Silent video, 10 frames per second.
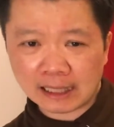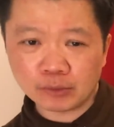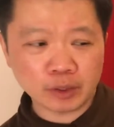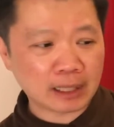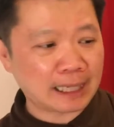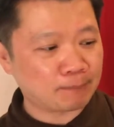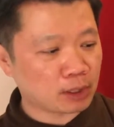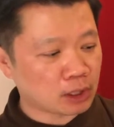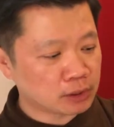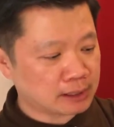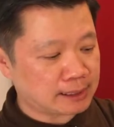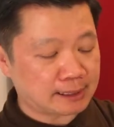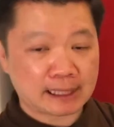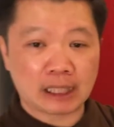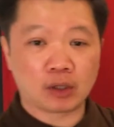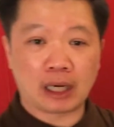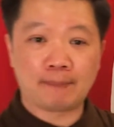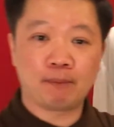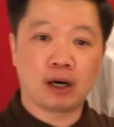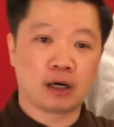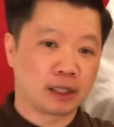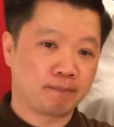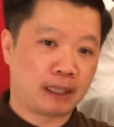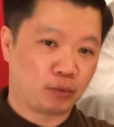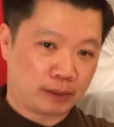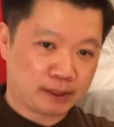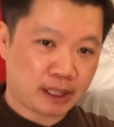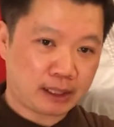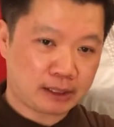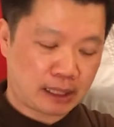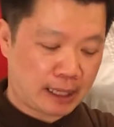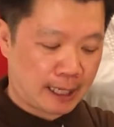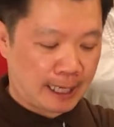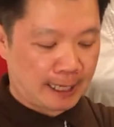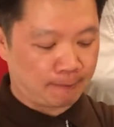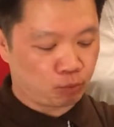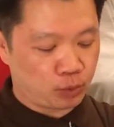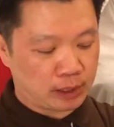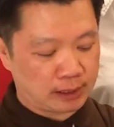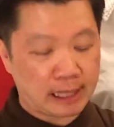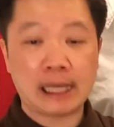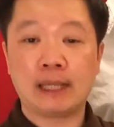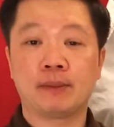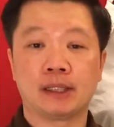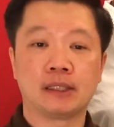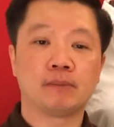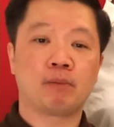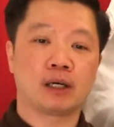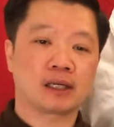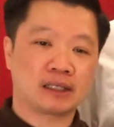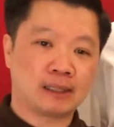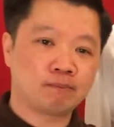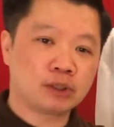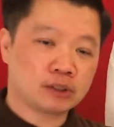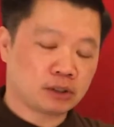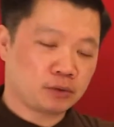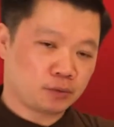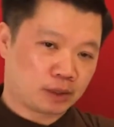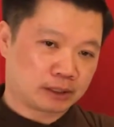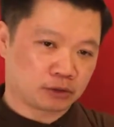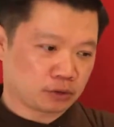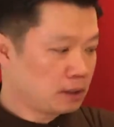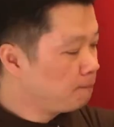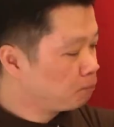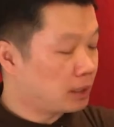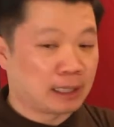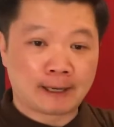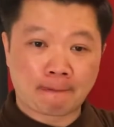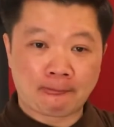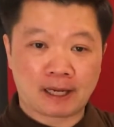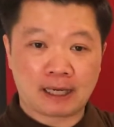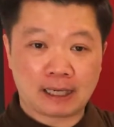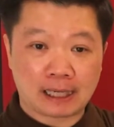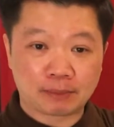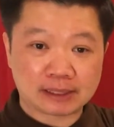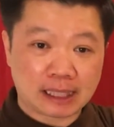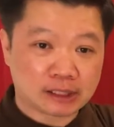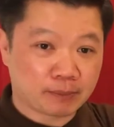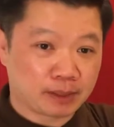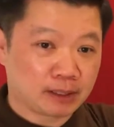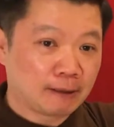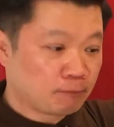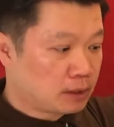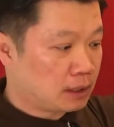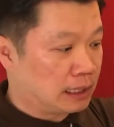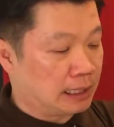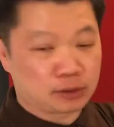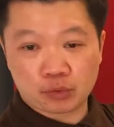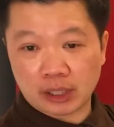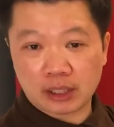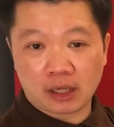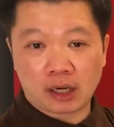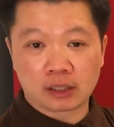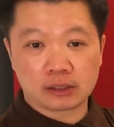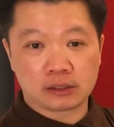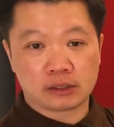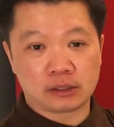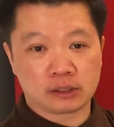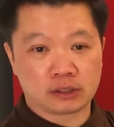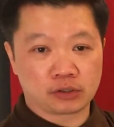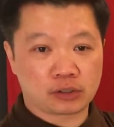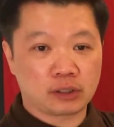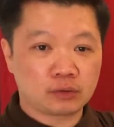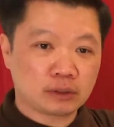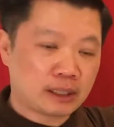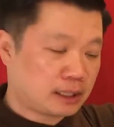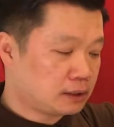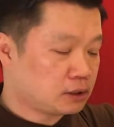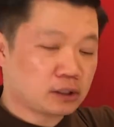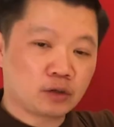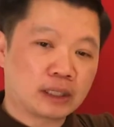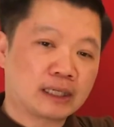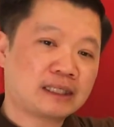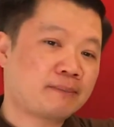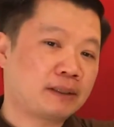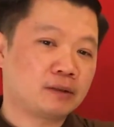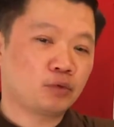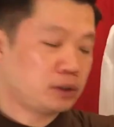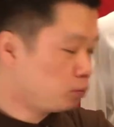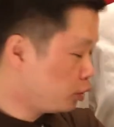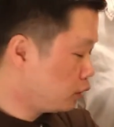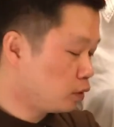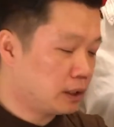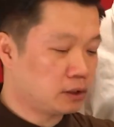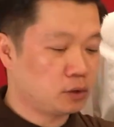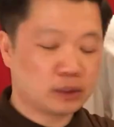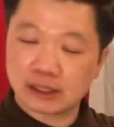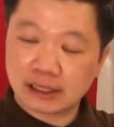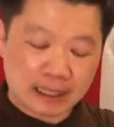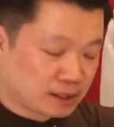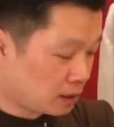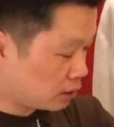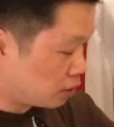I will have all the detail up on my website and with the name and the product number, so you want to have a taste of it and drink along in the show, and to go get them, and we will do the tasting